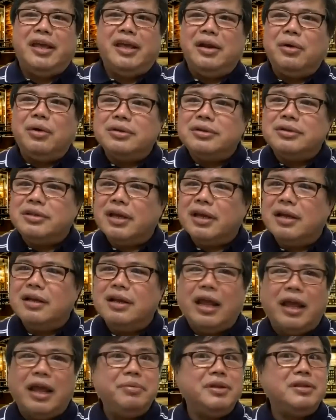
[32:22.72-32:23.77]
a hotel.
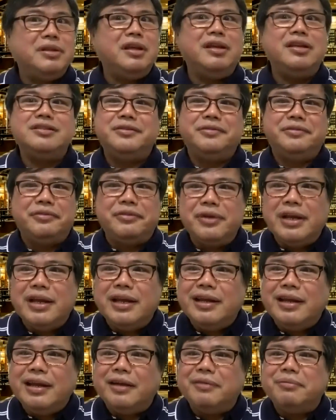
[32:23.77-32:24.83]
Everything is
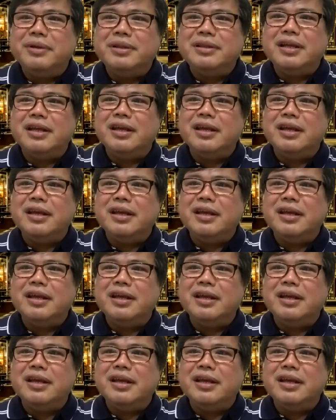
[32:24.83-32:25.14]
free. Everything